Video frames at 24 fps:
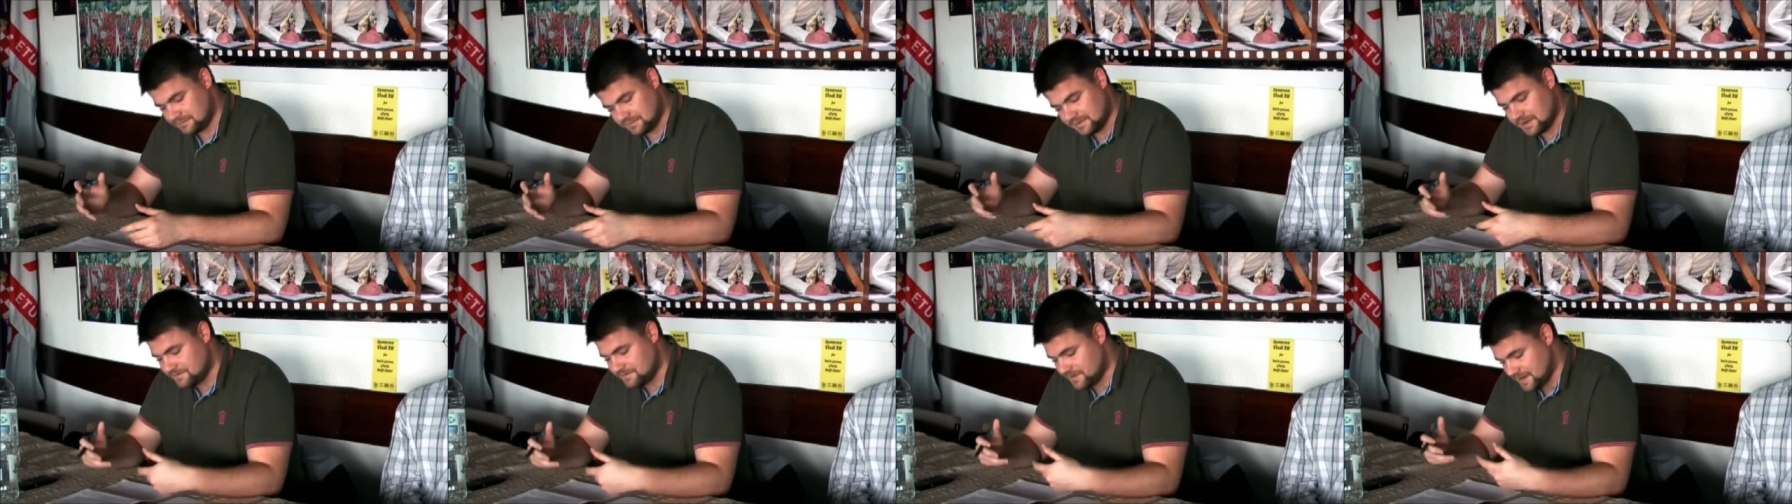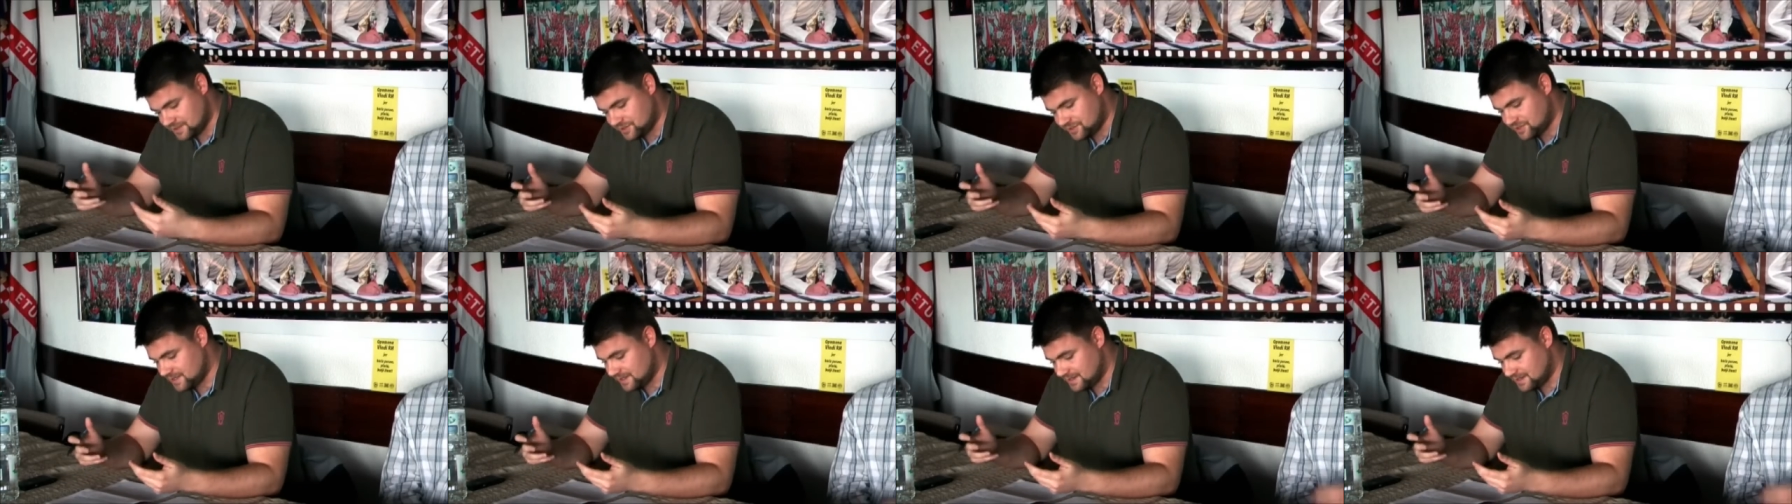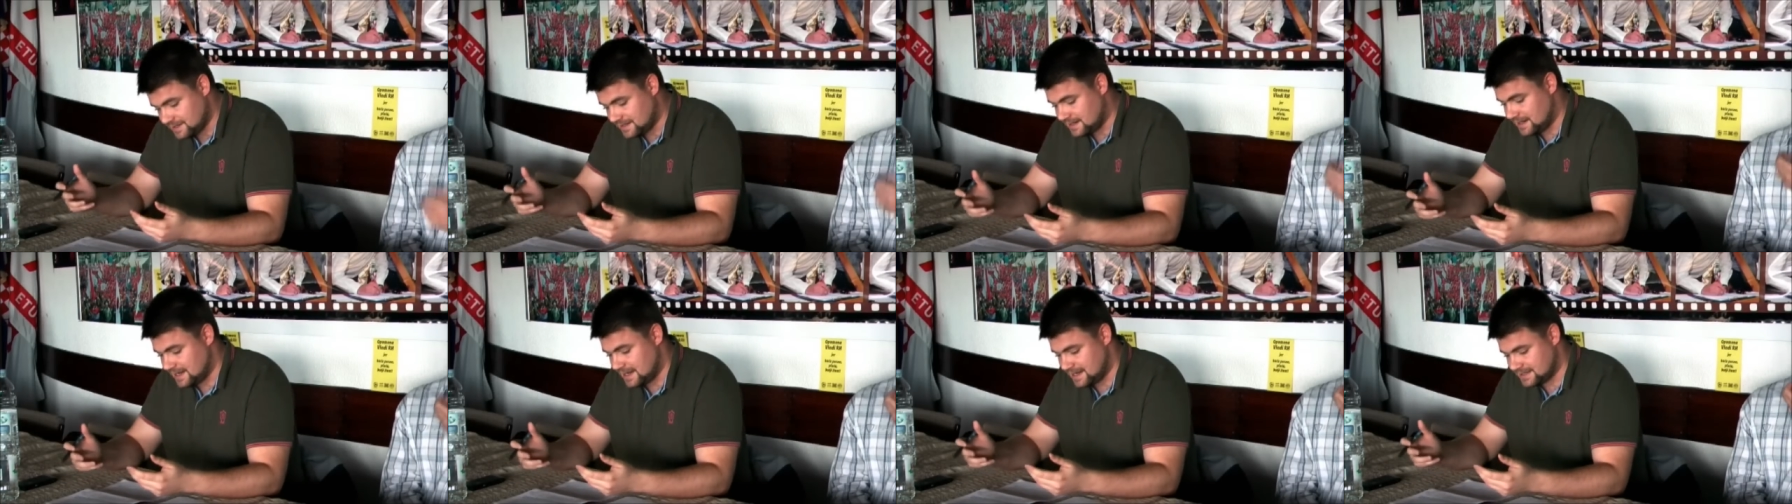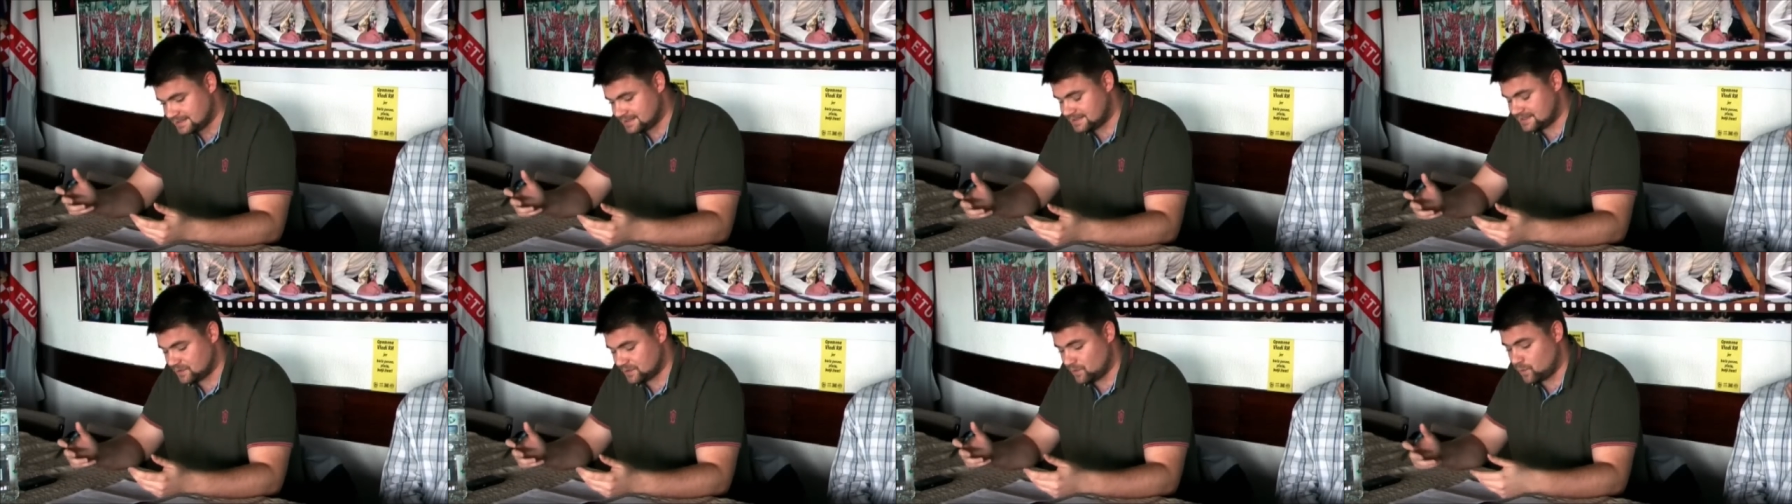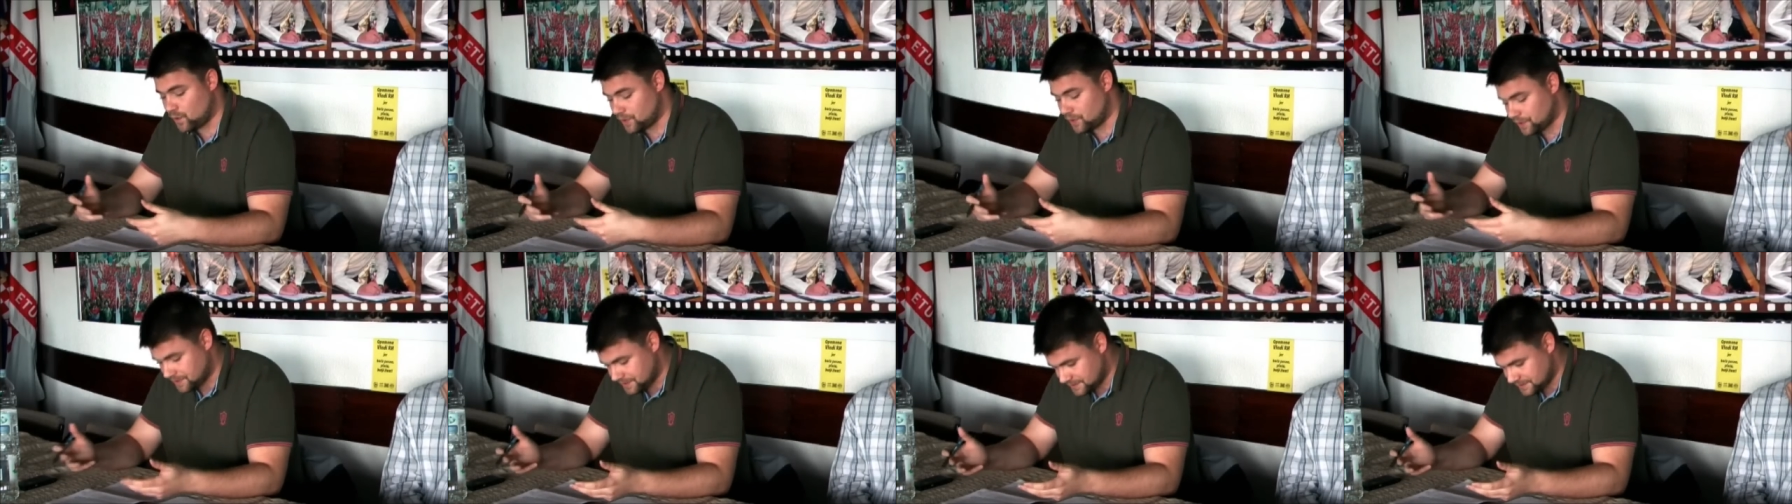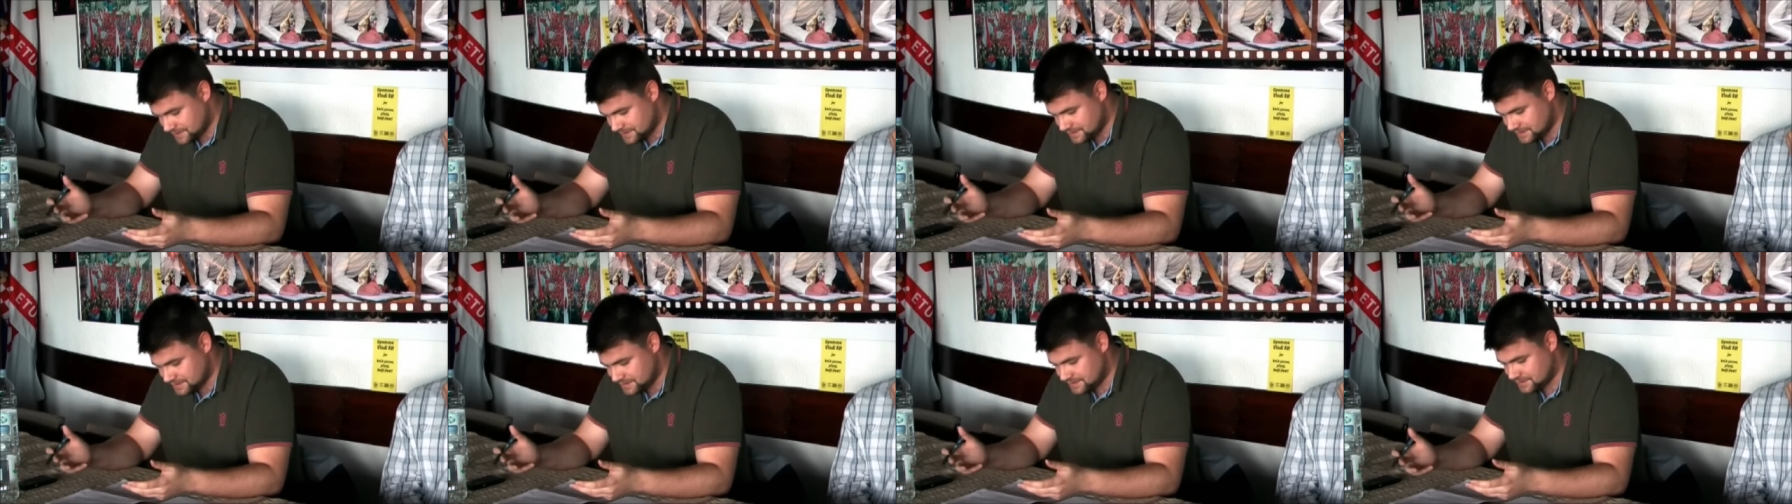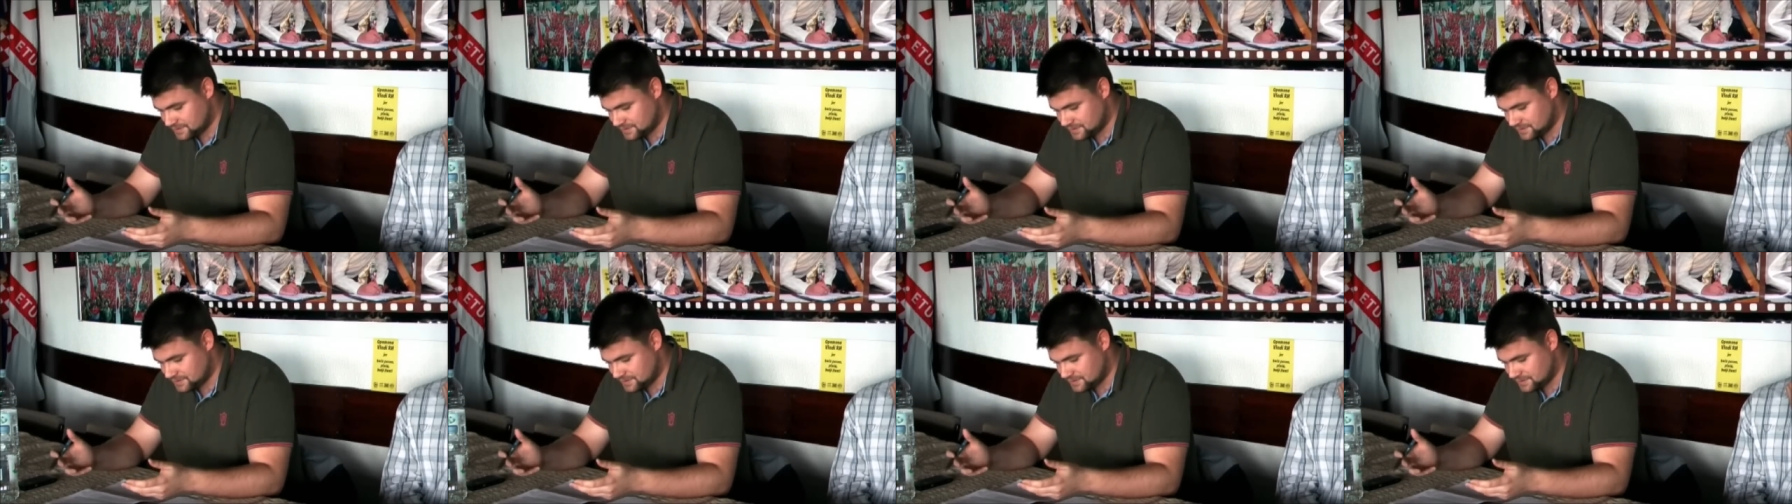eventually less workers.